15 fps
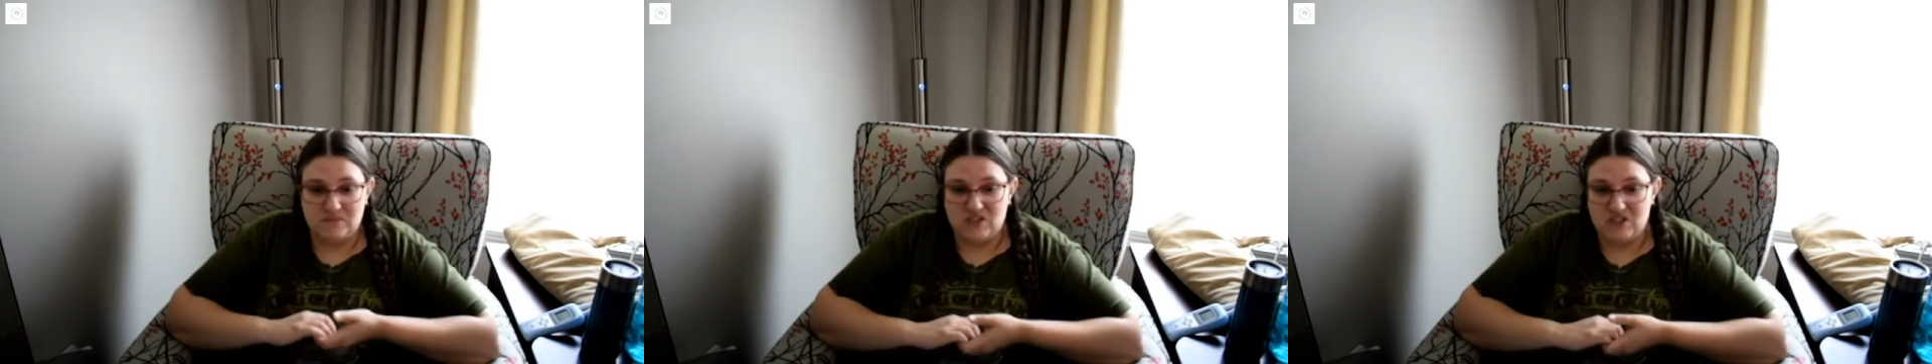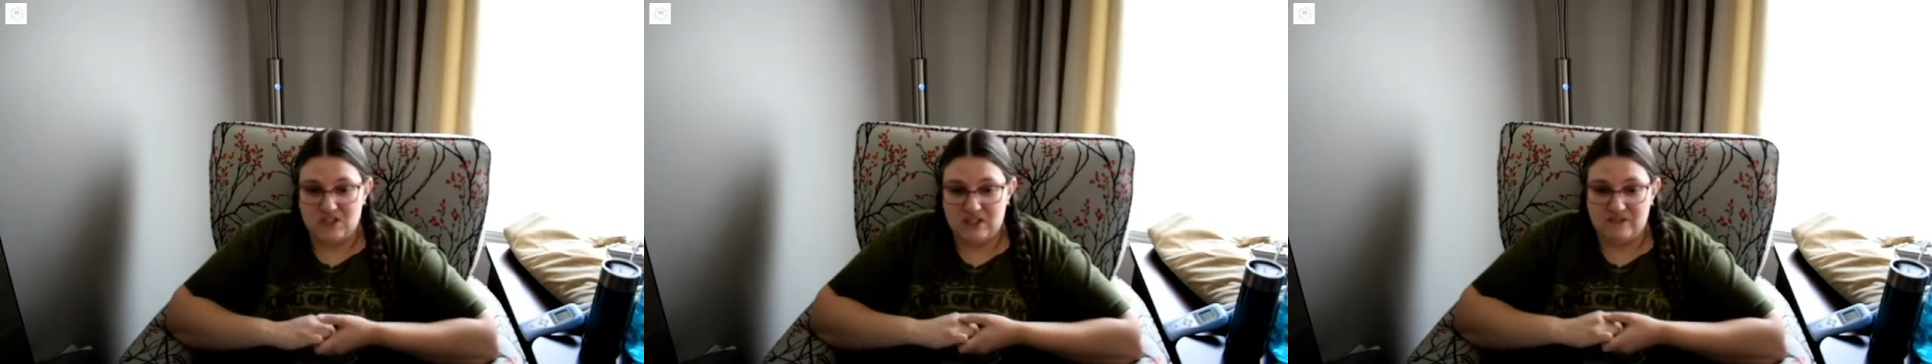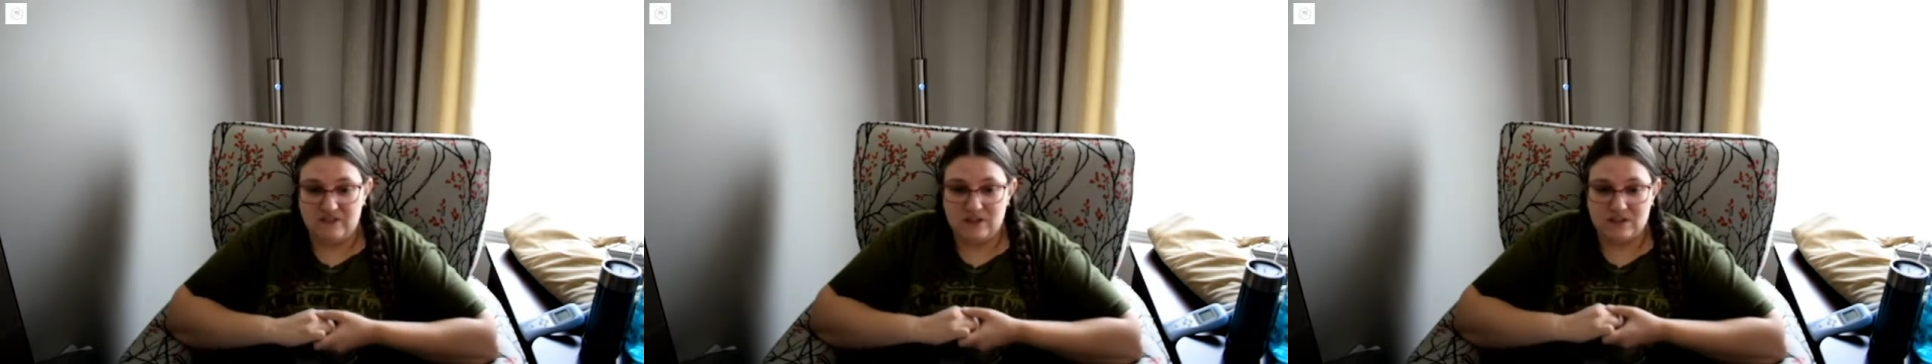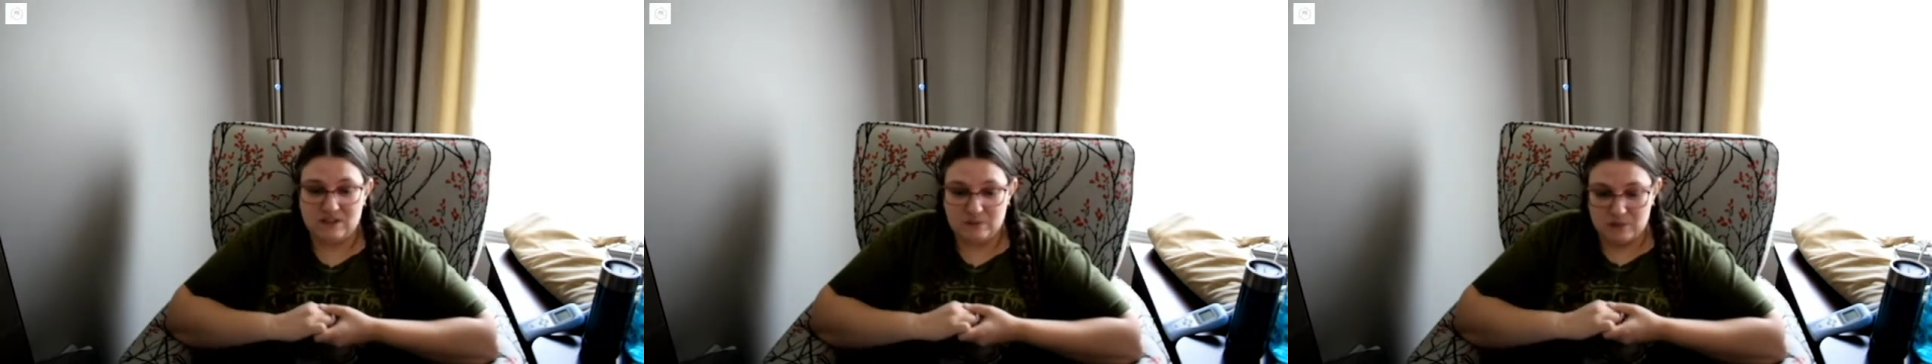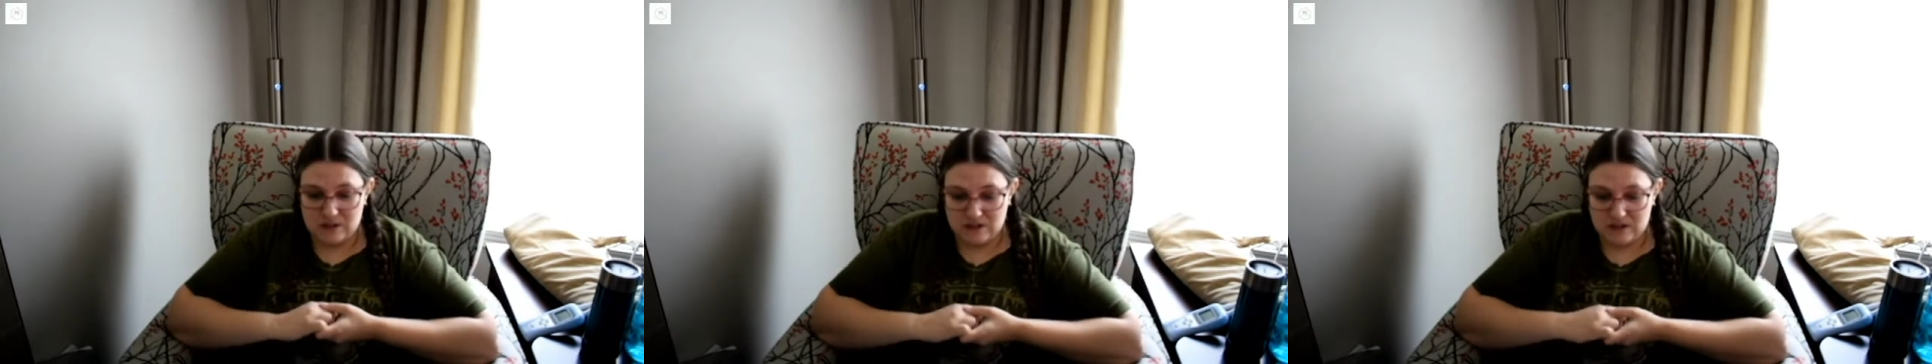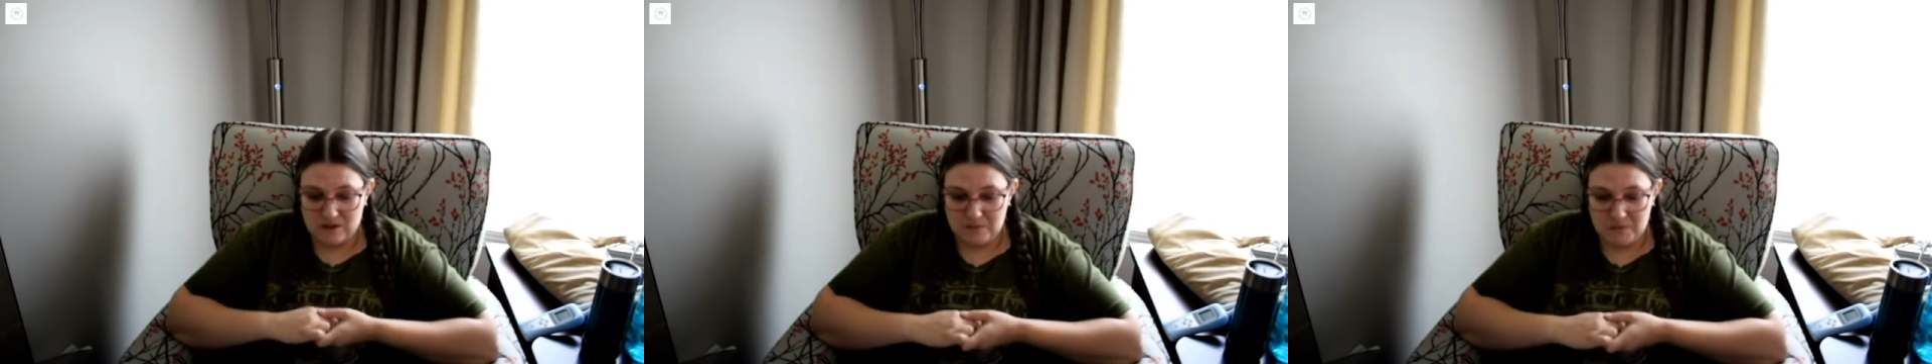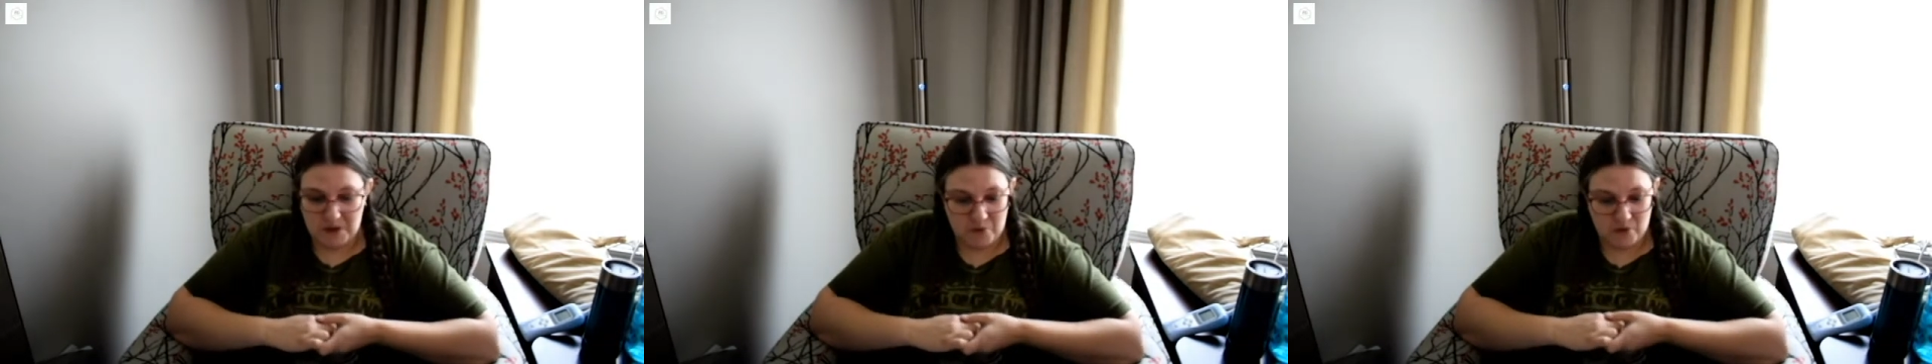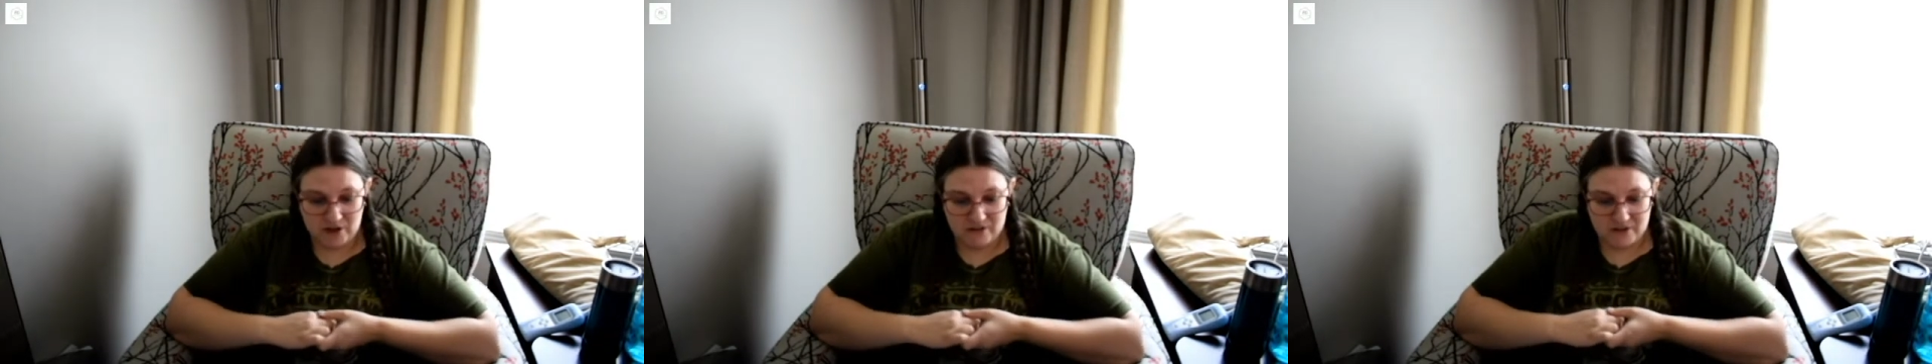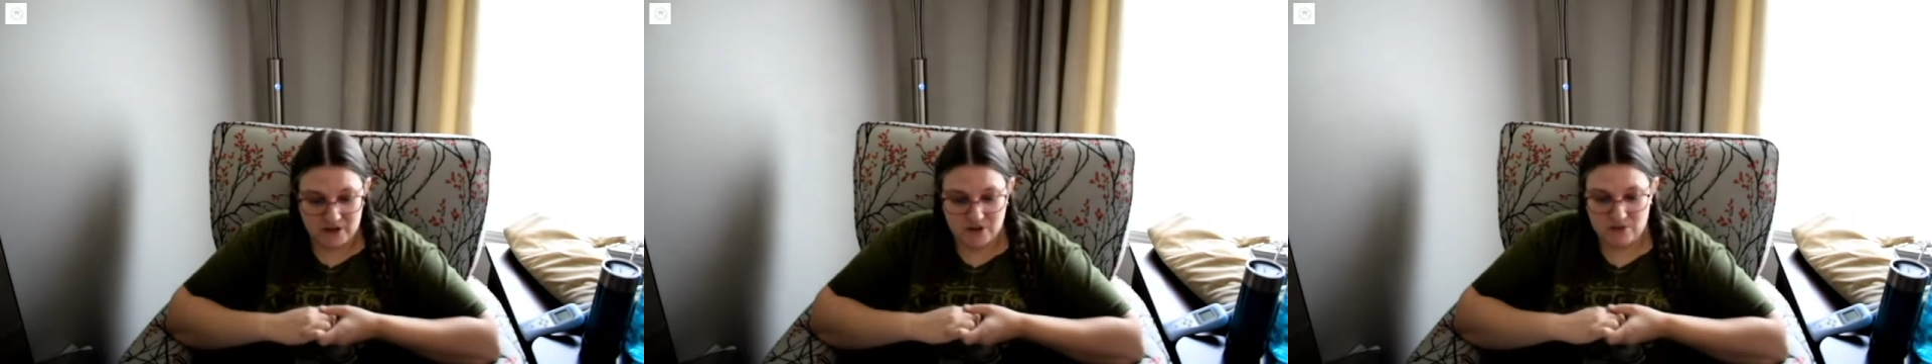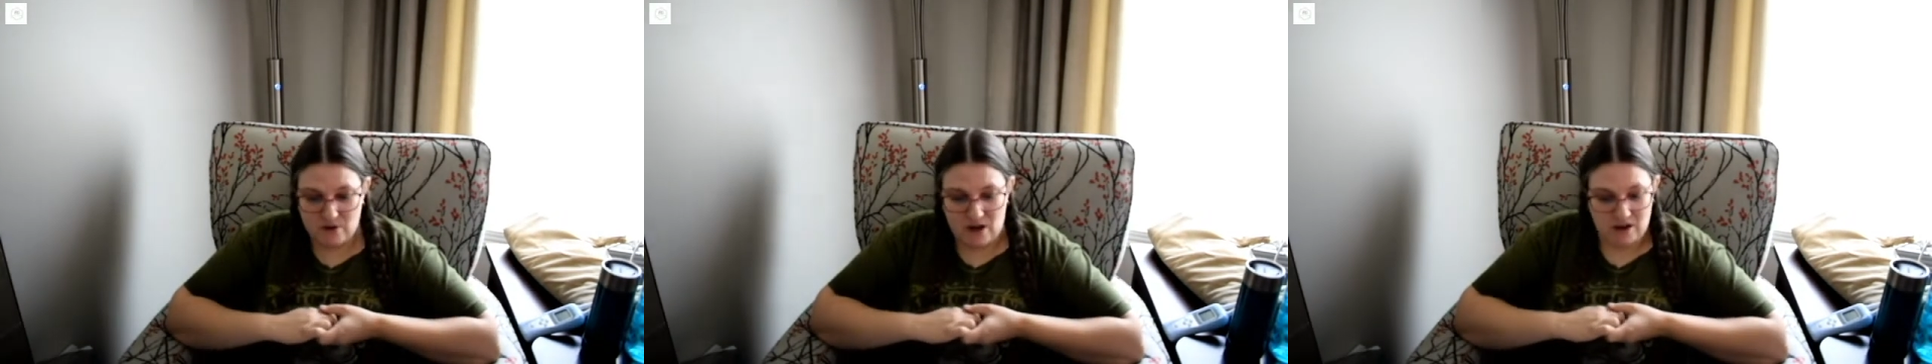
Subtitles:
See if it's something that might work for you.